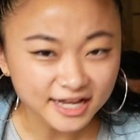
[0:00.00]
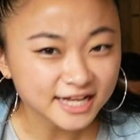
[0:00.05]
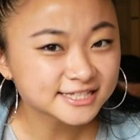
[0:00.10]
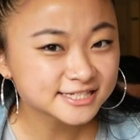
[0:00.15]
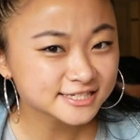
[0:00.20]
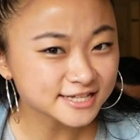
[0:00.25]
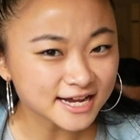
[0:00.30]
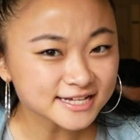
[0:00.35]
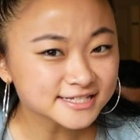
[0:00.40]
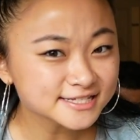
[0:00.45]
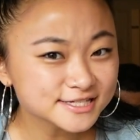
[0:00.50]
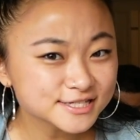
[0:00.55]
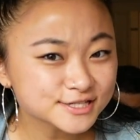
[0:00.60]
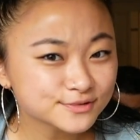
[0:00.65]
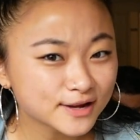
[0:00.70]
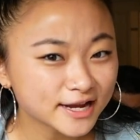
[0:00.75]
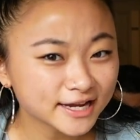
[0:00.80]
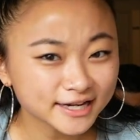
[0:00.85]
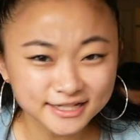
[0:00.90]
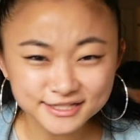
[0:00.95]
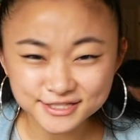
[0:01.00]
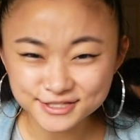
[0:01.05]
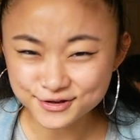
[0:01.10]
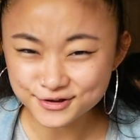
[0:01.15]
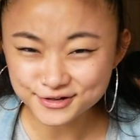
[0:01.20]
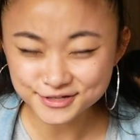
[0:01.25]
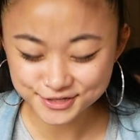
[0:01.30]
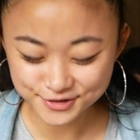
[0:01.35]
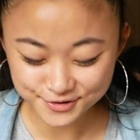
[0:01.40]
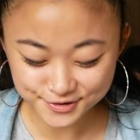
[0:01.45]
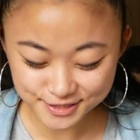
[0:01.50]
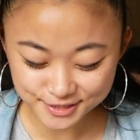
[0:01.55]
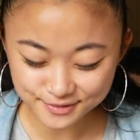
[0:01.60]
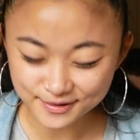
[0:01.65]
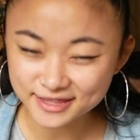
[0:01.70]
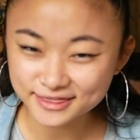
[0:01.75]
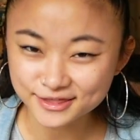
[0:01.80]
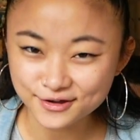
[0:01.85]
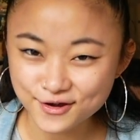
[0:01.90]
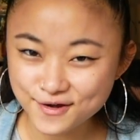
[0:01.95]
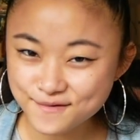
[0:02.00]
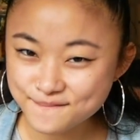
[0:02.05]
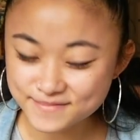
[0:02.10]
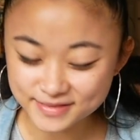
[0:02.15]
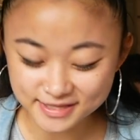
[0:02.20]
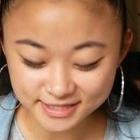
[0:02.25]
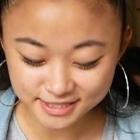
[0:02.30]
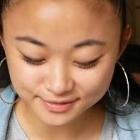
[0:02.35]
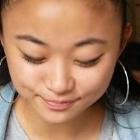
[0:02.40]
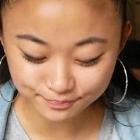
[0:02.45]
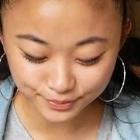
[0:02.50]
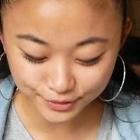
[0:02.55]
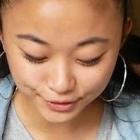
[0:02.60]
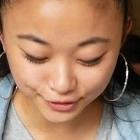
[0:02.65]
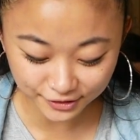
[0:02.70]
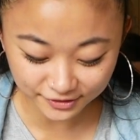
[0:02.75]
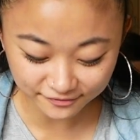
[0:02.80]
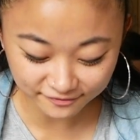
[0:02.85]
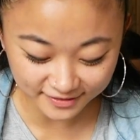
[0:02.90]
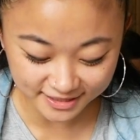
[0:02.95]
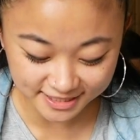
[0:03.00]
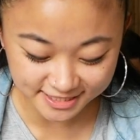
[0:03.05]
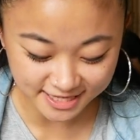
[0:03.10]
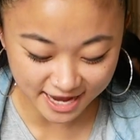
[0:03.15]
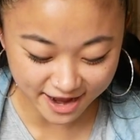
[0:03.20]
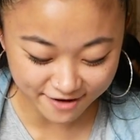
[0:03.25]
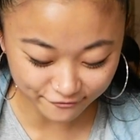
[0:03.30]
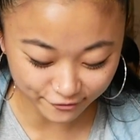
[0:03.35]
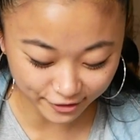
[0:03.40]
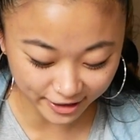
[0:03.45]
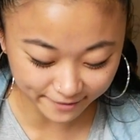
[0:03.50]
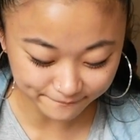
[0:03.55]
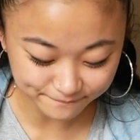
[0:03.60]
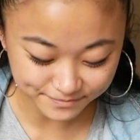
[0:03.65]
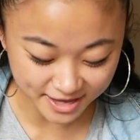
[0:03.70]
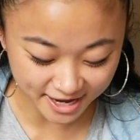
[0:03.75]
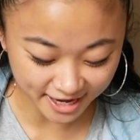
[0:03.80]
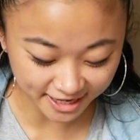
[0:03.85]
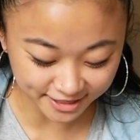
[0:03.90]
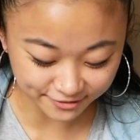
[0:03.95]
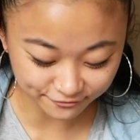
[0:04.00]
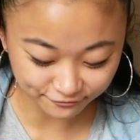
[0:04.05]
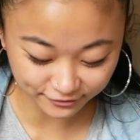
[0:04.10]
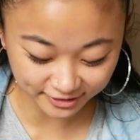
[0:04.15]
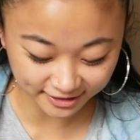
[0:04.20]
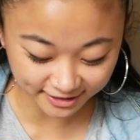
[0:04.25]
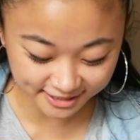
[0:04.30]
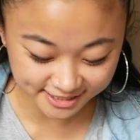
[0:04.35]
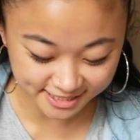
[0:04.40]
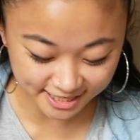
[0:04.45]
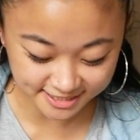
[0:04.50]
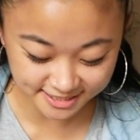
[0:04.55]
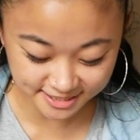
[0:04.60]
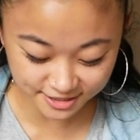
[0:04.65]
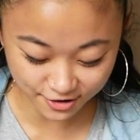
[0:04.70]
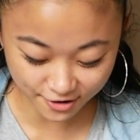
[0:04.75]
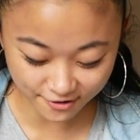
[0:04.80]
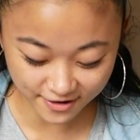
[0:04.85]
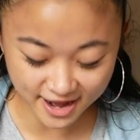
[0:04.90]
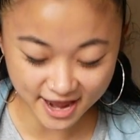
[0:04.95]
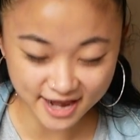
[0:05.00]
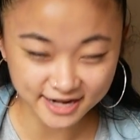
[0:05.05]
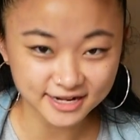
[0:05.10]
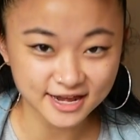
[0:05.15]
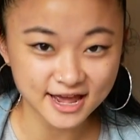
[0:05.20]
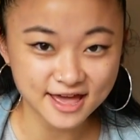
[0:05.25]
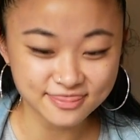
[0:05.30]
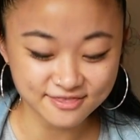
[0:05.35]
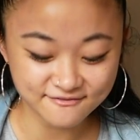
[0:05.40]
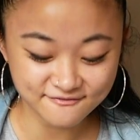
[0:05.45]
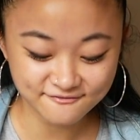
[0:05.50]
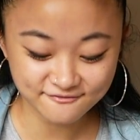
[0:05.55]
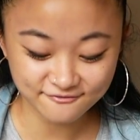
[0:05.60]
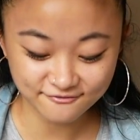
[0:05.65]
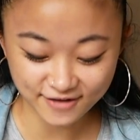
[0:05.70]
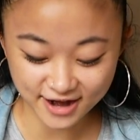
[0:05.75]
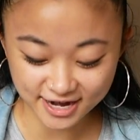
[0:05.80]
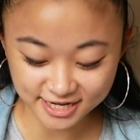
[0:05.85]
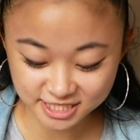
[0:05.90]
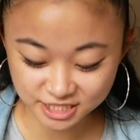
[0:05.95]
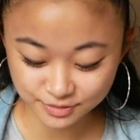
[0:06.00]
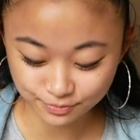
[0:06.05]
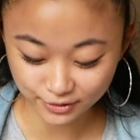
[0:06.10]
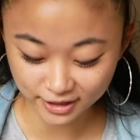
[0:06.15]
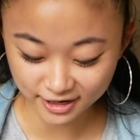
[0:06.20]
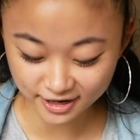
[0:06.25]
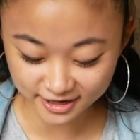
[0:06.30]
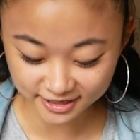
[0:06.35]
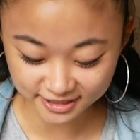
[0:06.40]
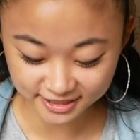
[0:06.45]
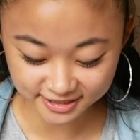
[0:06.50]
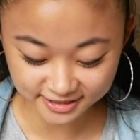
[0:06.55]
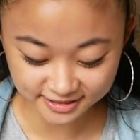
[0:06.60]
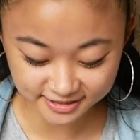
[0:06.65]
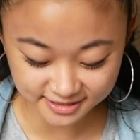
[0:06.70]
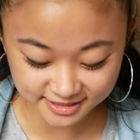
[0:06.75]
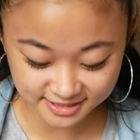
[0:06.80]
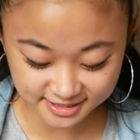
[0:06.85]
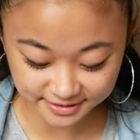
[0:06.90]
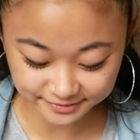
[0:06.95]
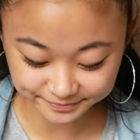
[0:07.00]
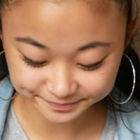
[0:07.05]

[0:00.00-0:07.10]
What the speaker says: It's nice and sweet. It's not too sweet though. It's beautifully savoury. I can really taste the coriander and the fresh spring onions.